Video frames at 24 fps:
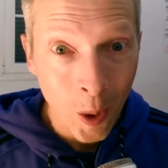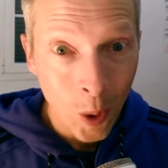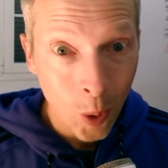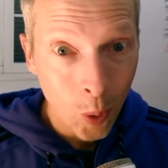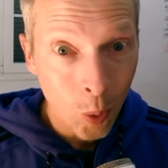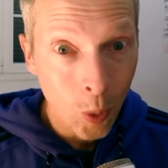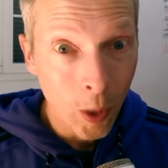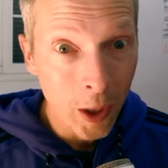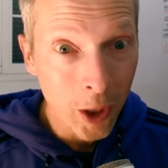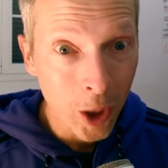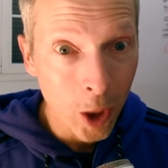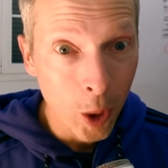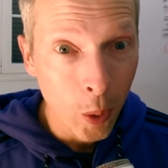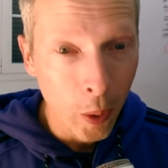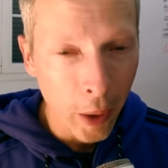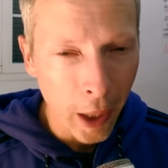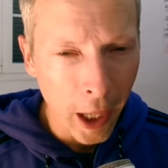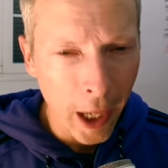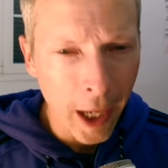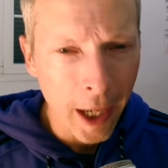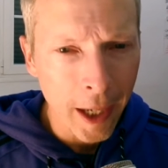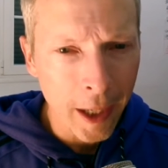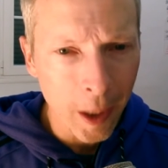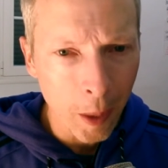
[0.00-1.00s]
what you and
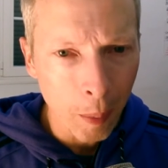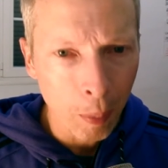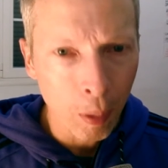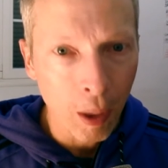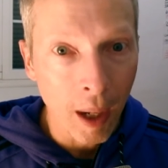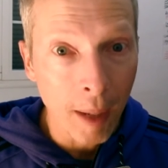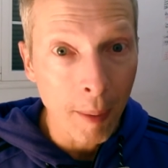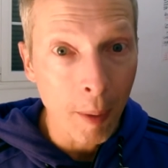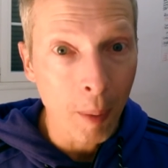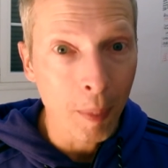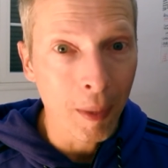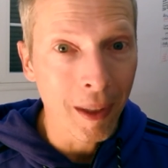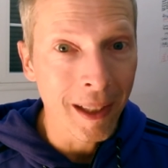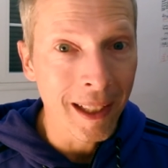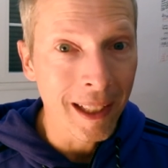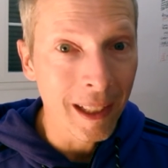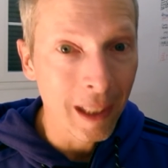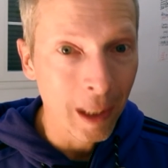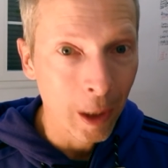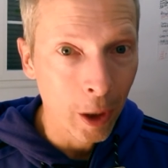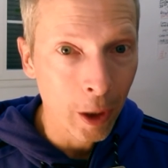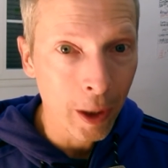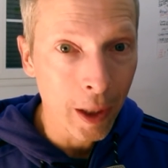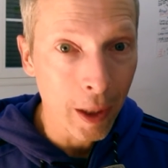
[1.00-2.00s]
I are probably
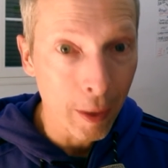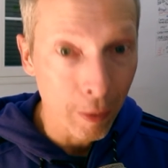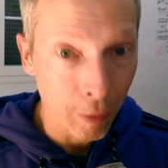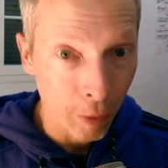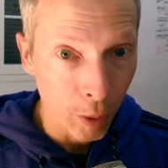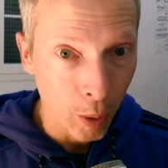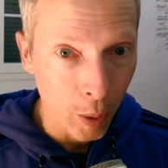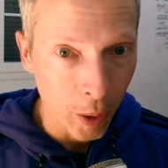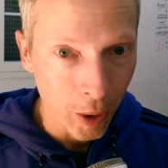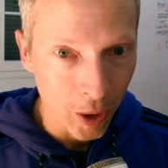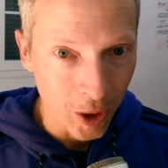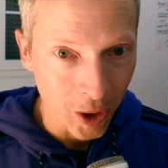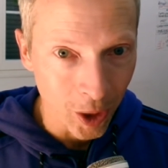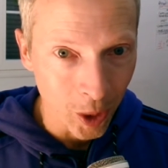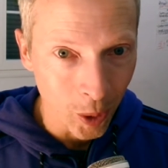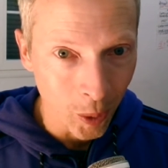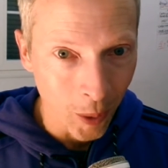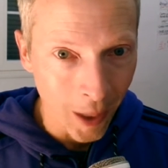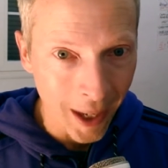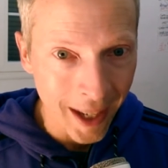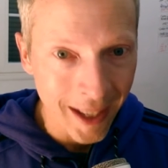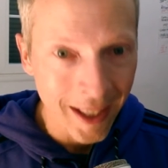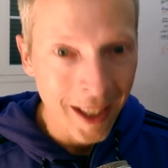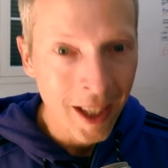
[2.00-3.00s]
looking forward to,
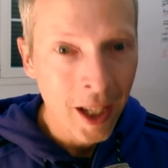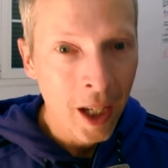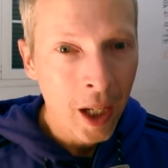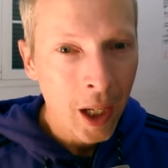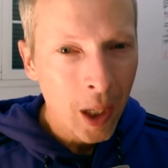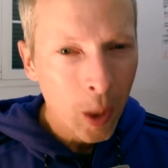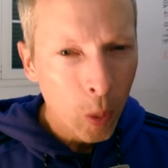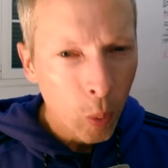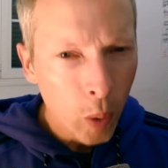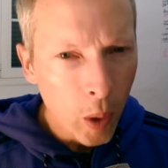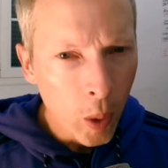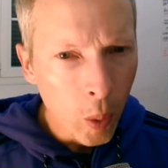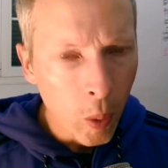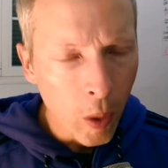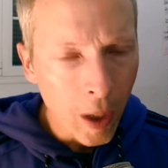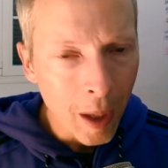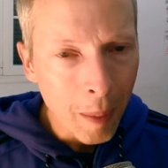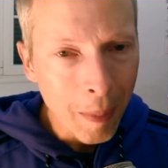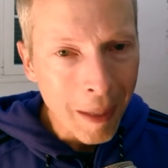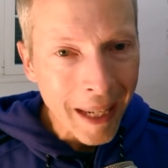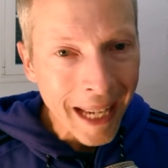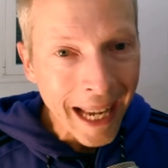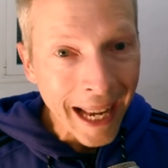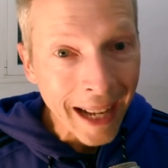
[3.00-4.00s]
right? We want to
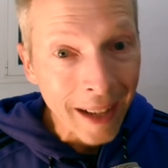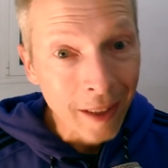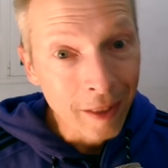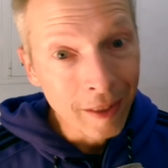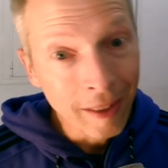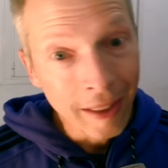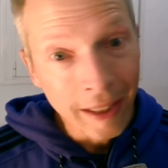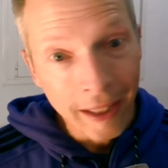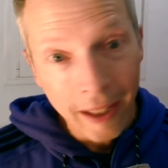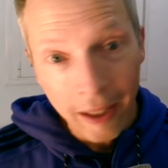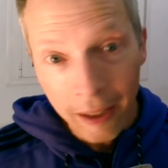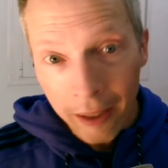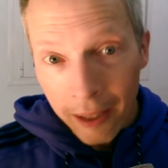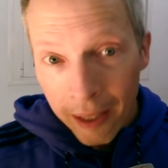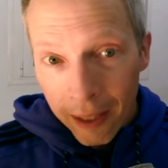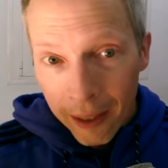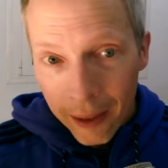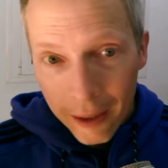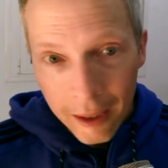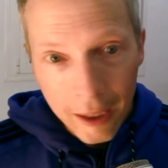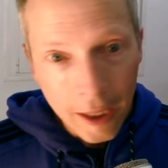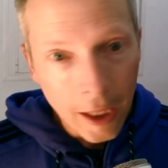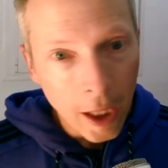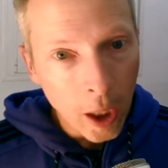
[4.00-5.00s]
be out there,
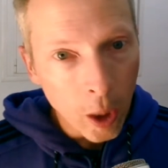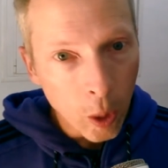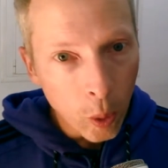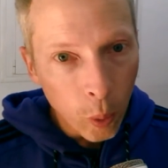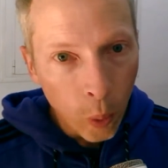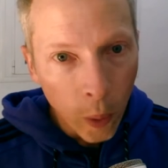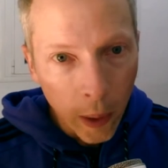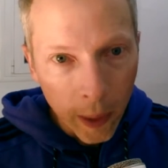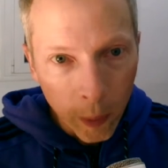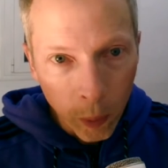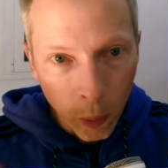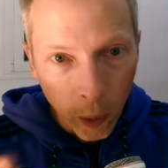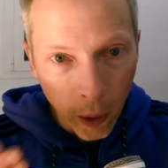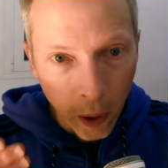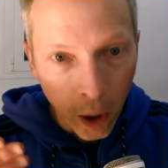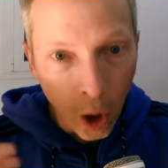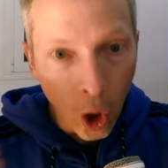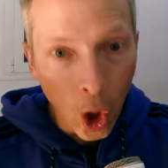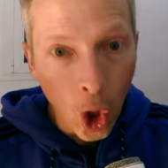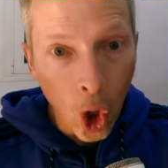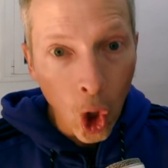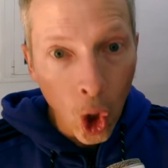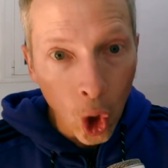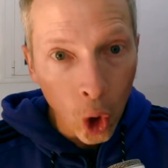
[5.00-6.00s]
you know, when we're
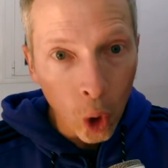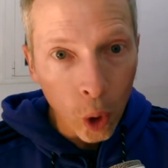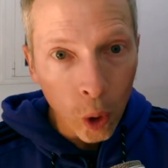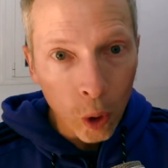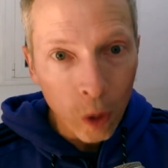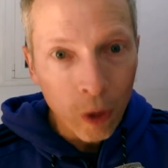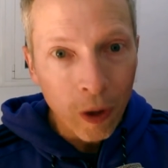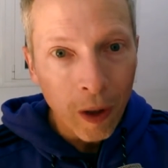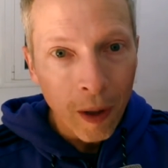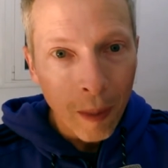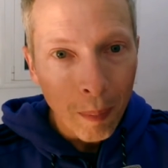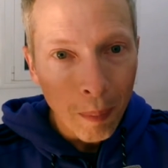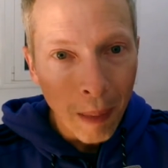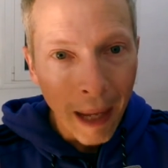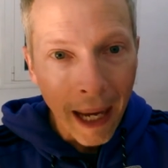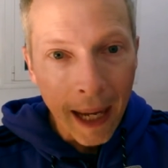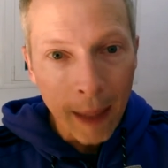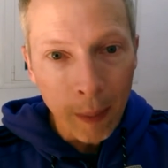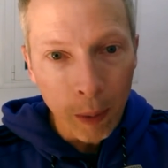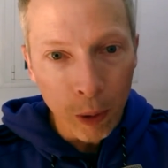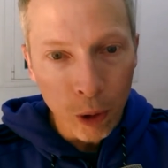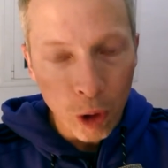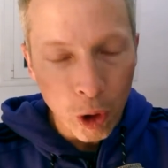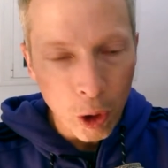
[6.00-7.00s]
old,
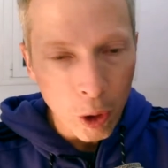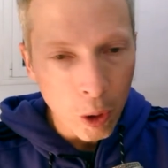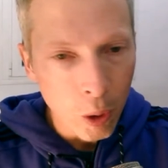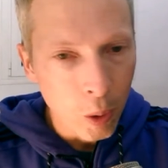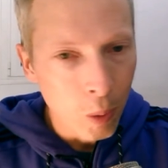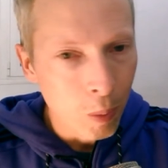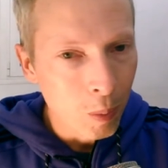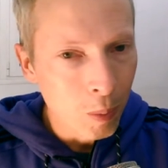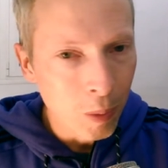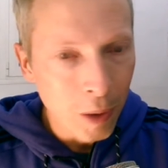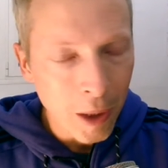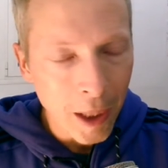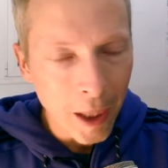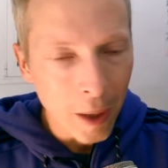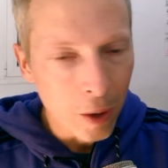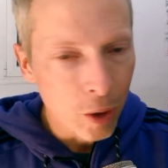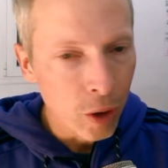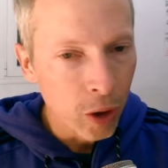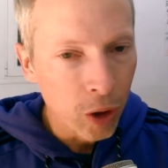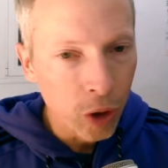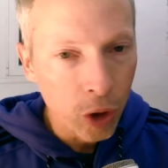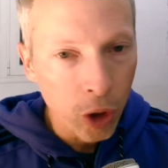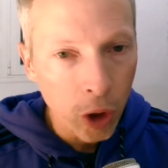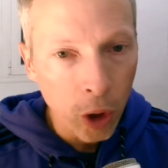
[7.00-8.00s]
able to, you know, to
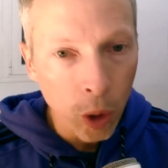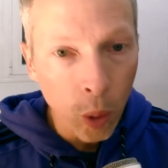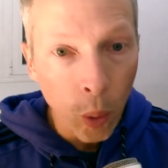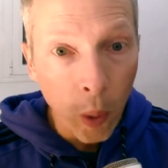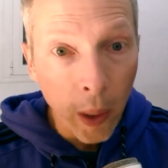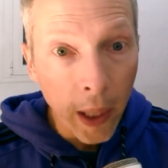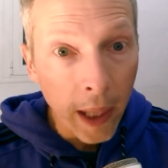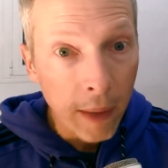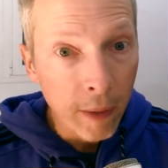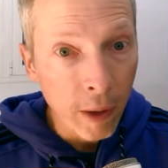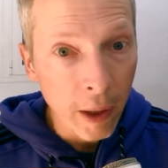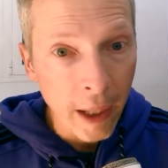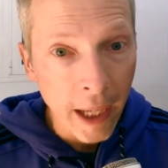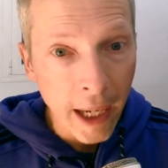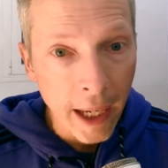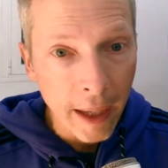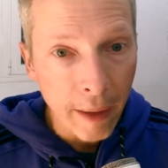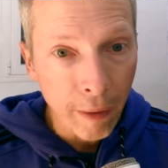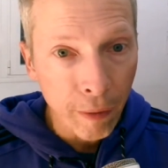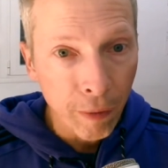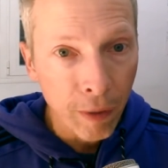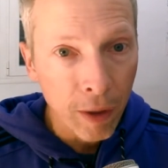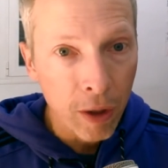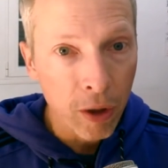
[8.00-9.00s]
do whatever kind of
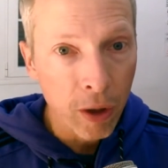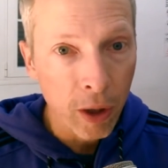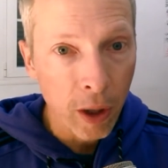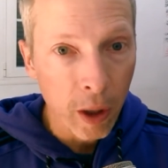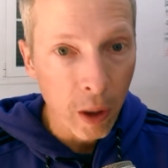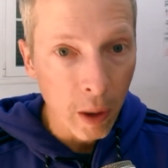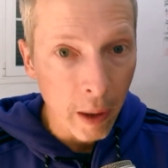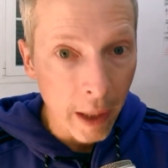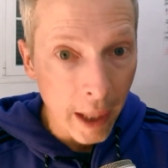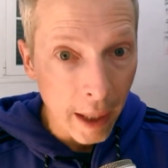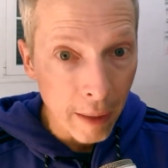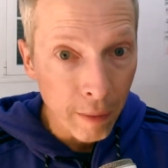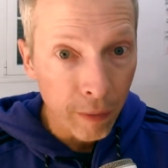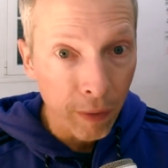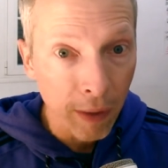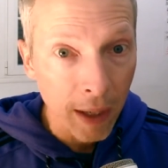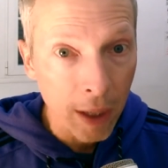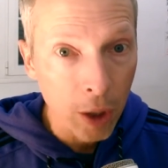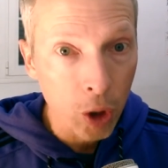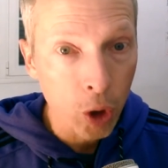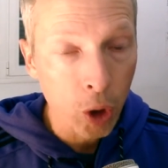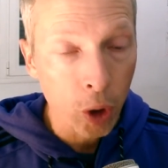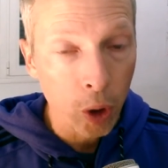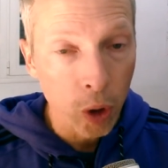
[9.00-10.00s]
physical
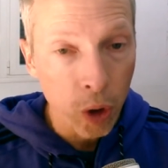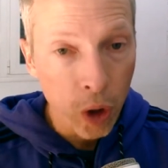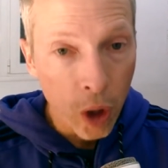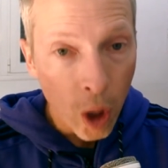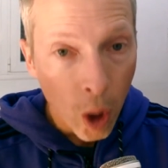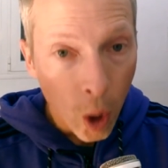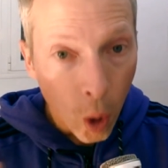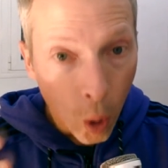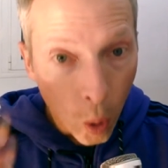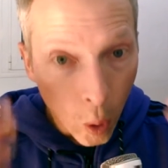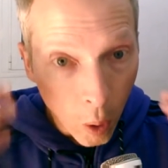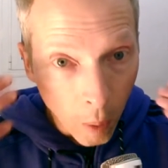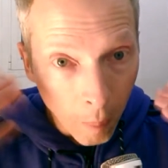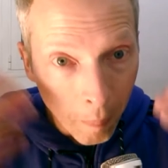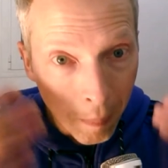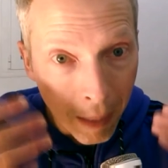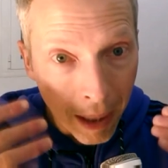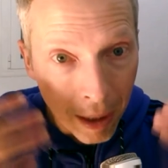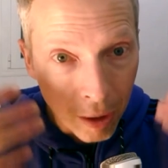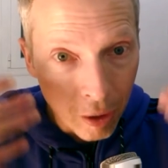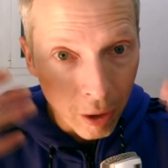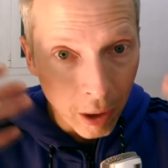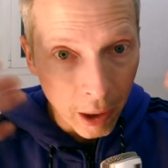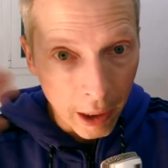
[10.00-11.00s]
adventures or
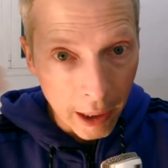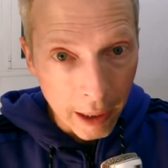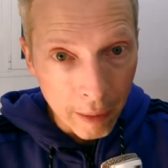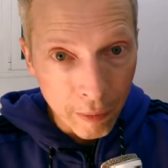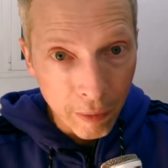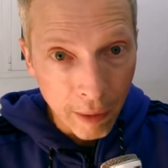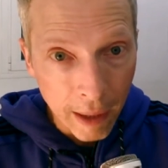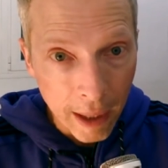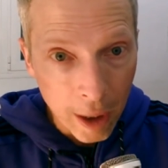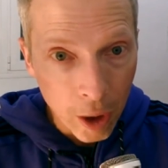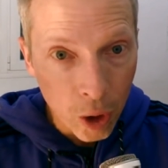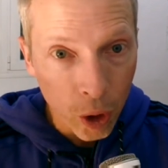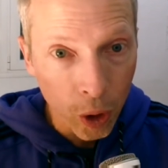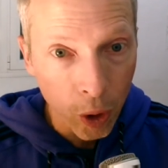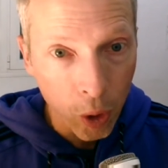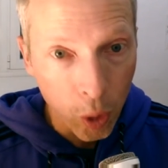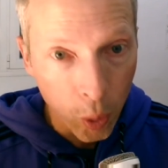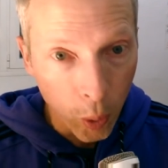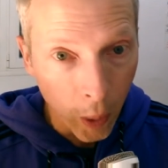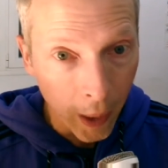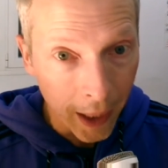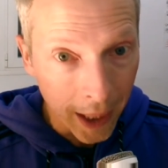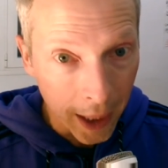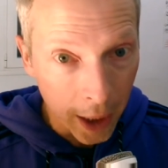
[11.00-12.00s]
mental adventures
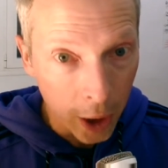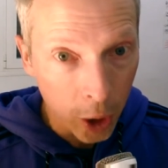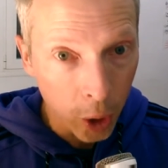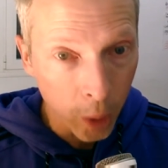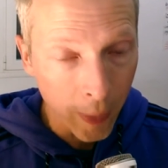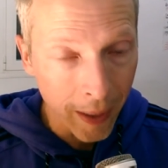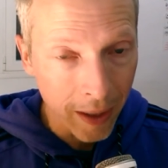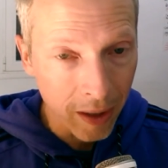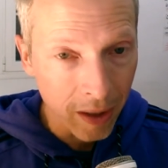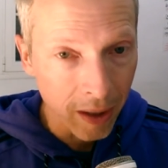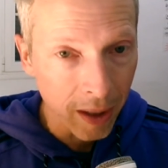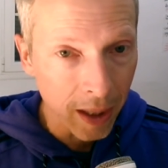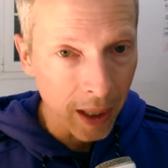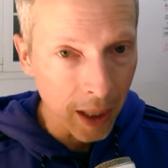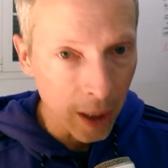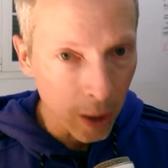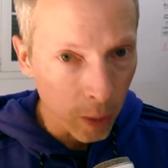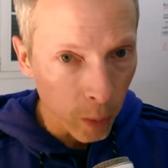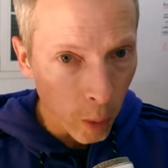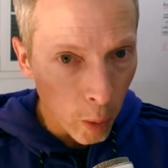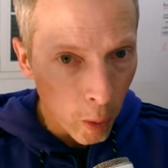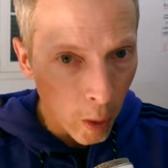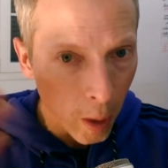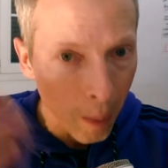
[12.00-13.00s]
we're interested in.
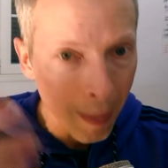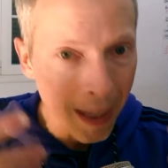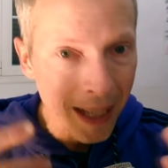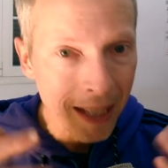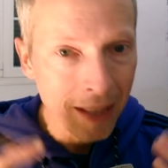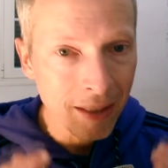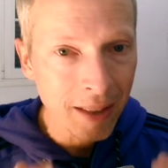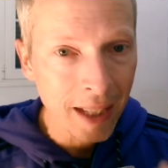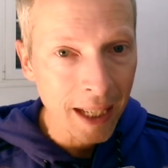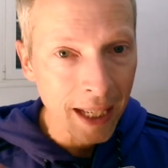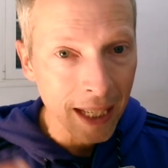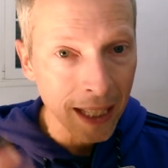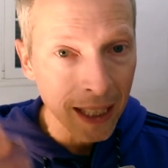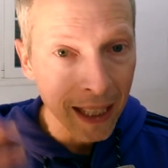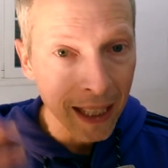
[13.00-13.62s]
So we want to maintain